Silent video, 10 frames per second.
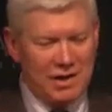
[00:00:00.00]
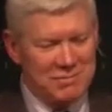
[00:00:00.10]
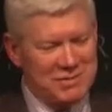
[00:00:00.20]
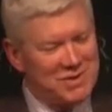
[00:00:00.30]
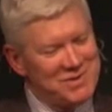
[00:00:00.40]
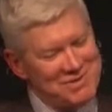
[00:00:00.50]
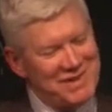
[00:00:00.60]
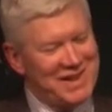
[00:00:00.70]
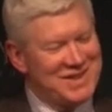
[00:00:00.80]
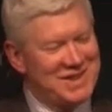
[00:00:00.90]
mean, all
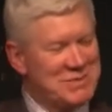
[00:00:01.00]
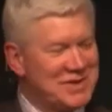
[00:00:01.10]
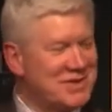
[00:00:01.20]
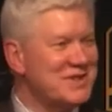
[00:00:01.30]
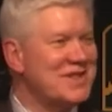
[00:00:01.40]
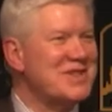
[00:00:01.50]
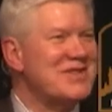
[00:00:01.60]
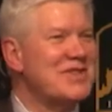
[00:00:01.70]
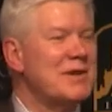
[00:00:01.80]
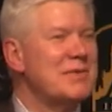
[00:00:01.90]
oh, academia is growth
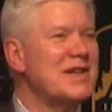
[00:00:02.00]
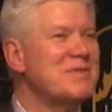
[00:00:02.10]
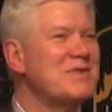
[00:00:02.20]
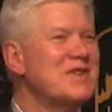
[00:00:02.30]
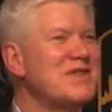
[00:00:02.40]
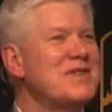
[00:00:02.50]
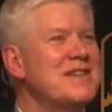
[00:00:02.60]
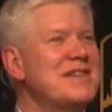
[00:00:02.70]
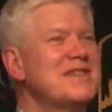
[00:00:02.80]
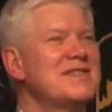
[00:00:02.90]
industry now, but there has been a growth
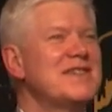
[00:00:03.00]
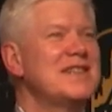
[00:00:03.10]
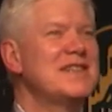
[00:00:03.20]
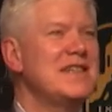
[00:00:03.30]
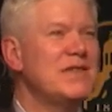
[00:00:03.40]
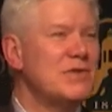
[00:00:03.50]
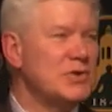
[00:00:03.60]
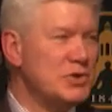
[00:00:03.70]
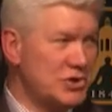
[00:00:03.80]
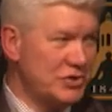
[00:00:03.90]
industry in
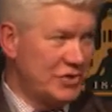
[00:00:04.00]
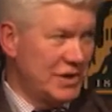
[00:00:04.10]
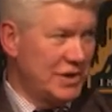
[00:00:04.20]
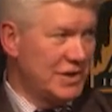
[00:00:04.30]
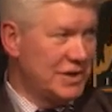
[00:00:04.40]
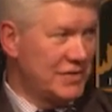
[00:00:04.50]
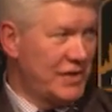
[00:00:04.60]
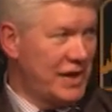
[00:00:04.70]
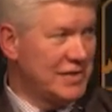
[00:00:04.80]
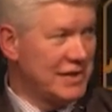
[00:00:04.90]
evolutionary
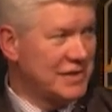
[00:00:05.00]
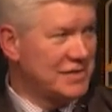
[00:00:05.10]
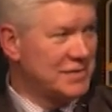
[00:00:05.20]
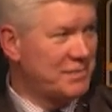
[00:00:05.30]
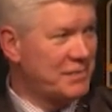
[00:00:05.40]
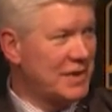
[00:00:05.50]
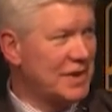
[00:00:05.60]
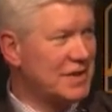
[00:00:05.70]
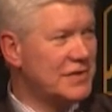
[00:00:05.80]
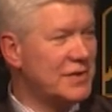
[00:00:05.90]
aesthetics.
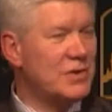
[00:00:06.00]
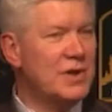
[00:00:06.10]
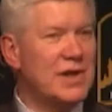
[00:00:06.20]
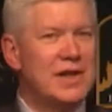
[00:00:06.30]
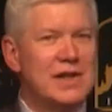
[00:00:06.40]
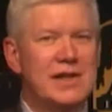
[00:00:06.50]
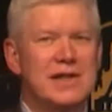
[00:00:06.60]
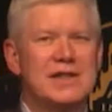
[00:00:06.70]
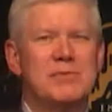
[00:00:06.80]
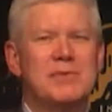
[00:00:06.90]
Right? So the
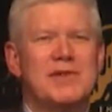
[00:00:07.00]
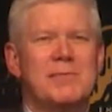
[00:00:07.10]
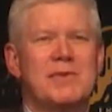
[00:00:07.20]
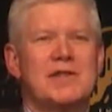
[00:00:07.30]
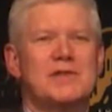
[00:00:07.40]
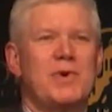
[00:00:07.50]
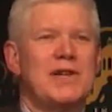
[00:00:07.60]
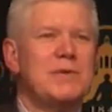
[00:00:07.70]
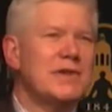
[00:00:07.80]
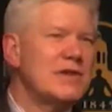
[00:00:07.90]
idea would be something like this.
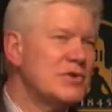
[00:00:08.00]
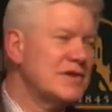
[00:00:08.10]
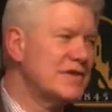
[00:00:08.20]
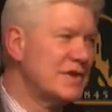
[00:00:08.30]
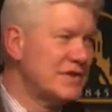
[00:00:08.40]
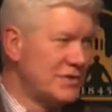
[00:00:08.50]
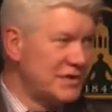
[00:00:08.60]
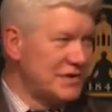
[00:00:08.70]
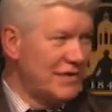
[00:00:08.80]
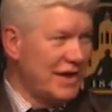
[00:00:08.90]
Why do we enjoy certain
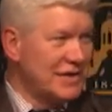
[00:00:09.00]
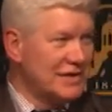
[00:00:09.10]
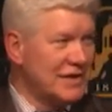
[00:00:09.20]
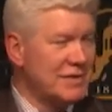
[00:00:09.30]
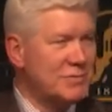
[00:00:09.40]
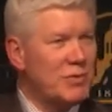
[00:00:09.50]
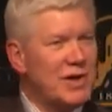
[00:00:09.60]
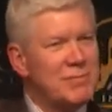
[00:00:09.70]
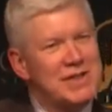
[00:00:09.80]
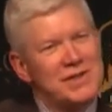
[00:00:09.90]
sorts of landscapes?
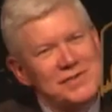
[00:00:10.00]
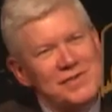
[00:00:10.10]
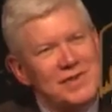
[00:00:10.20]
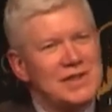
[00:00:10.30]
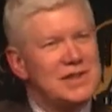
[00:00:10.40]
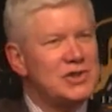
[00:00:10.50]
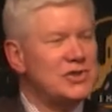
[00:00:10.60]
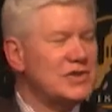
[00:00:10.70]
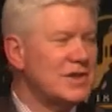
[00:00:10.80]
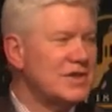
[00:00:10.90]
Well, because of the
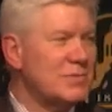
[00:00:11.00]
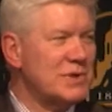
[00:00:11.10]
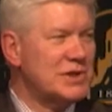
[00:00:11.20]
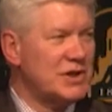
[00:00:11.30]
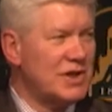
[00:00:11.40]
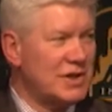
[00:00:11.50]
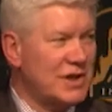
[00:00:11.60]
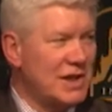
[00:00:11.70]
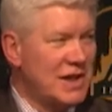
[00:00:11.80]
conditions under which our